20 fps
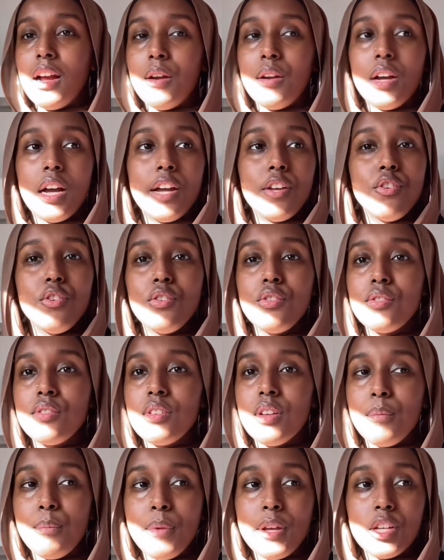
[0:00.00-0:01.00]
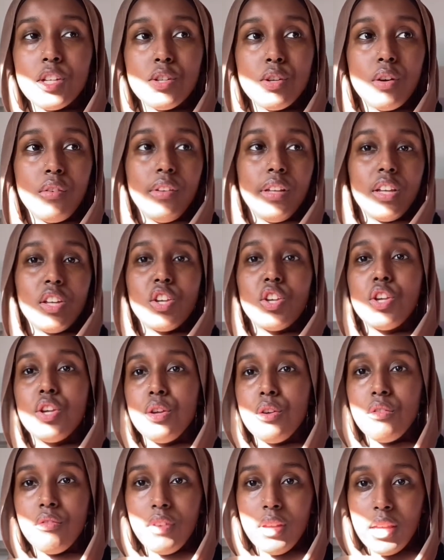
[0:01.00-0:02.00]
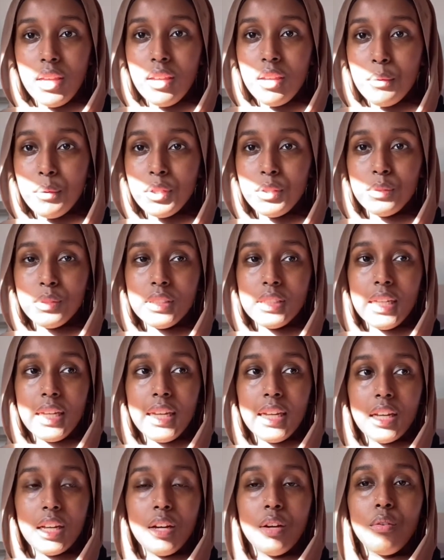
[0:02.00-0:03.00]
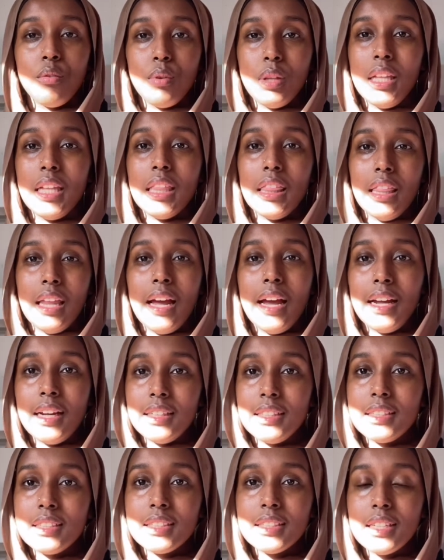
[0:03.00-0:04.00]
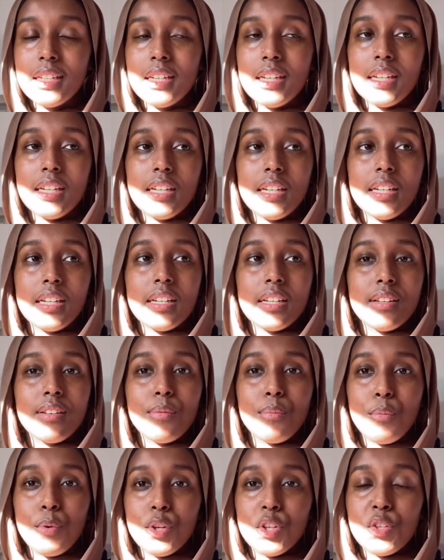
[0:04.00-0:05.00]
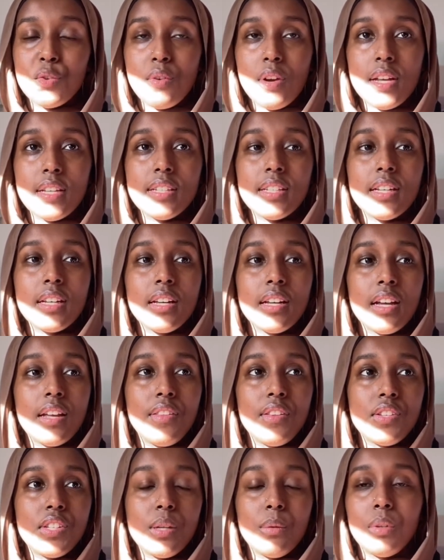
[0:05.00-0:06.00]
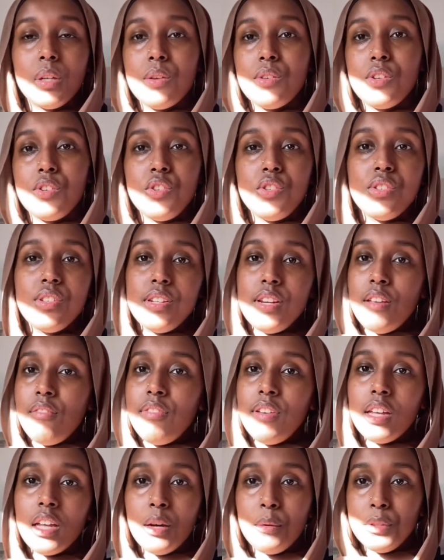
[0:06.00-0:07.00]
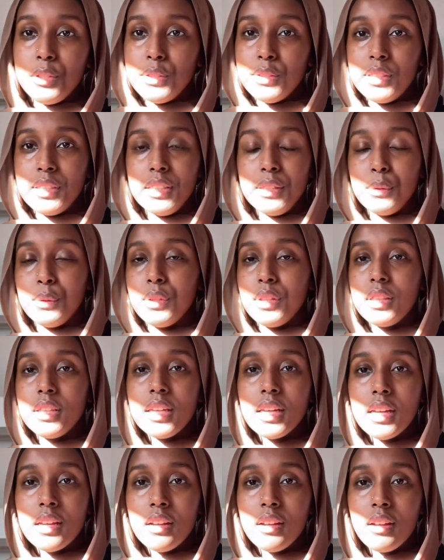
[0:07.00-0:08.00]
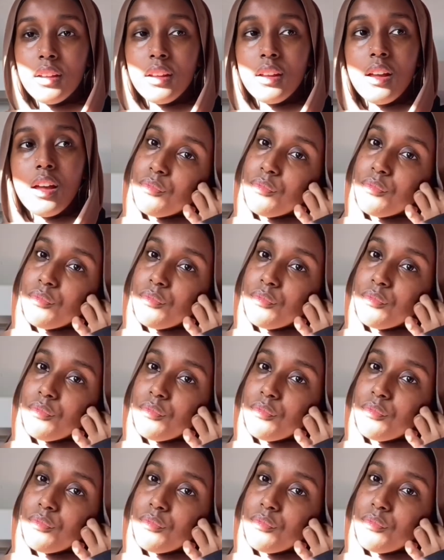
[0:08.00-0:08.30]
I used a mixture of like QV, which was like a really light moisturizer, and then sometimes I'd use Nivea, which is a little thicker.